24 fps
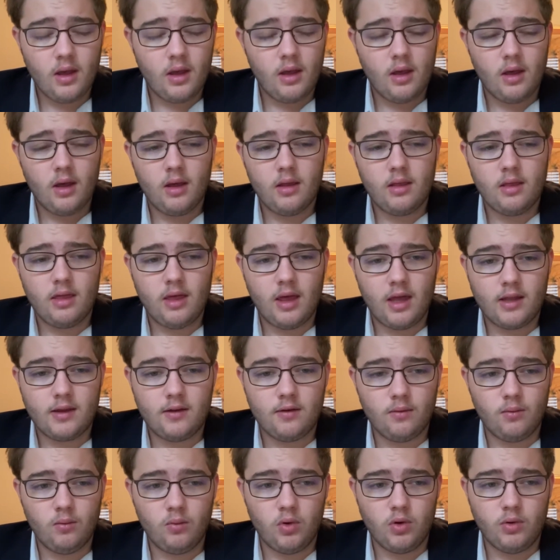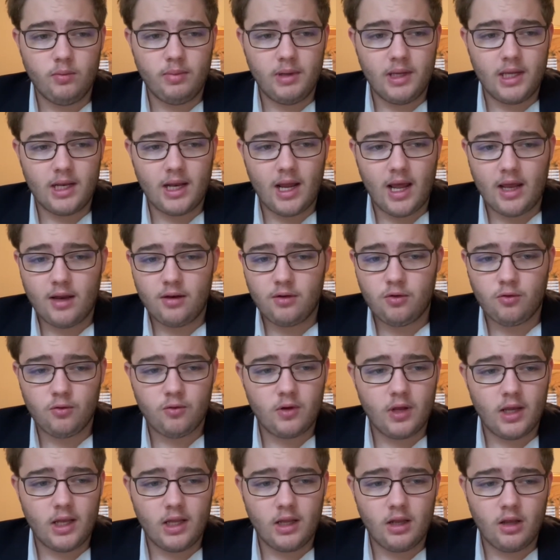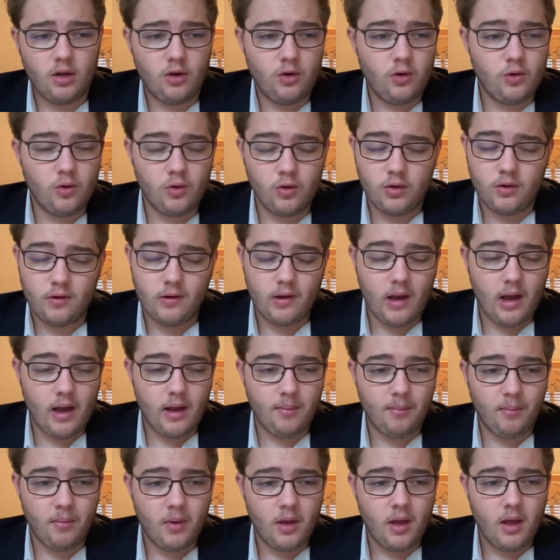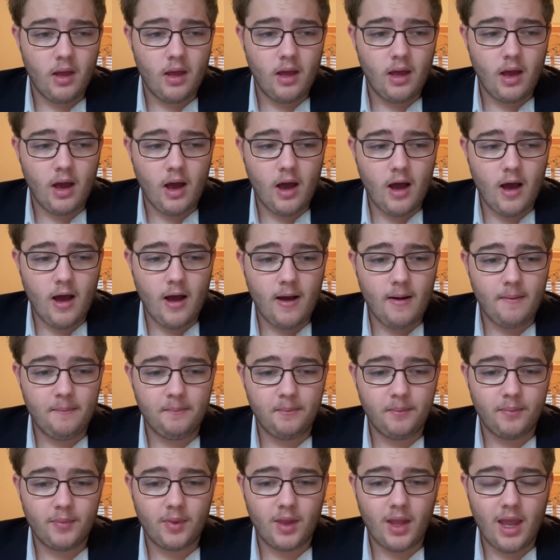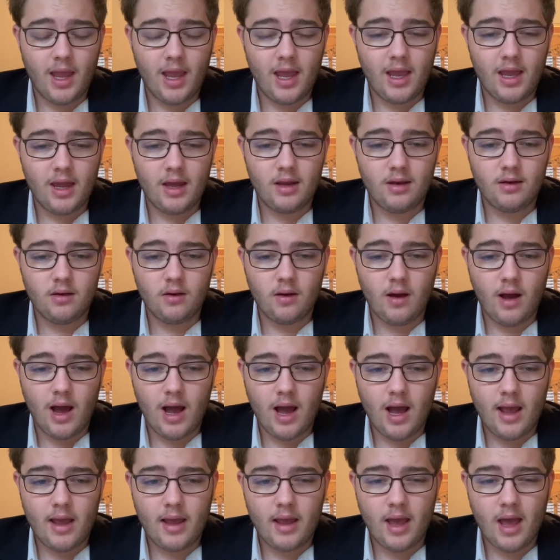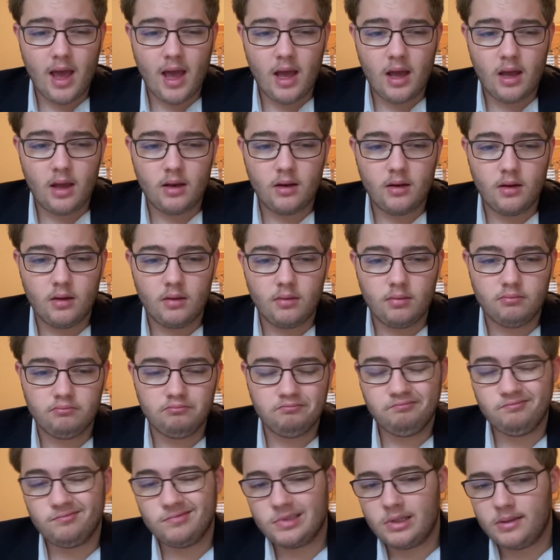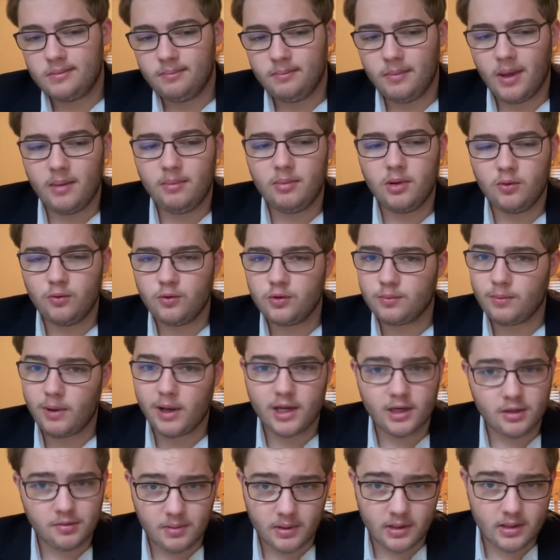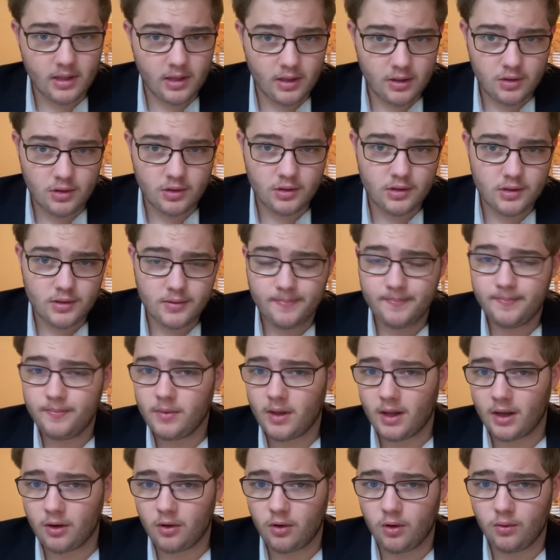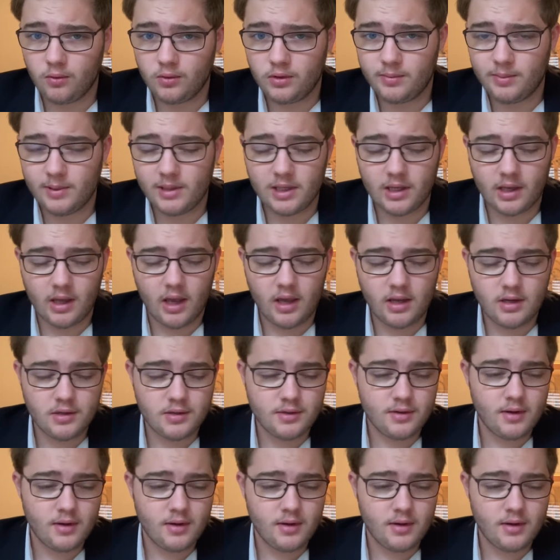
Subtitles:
that would be an entertaining, good time. And I had, maybe it was my expectations, that could always be the case,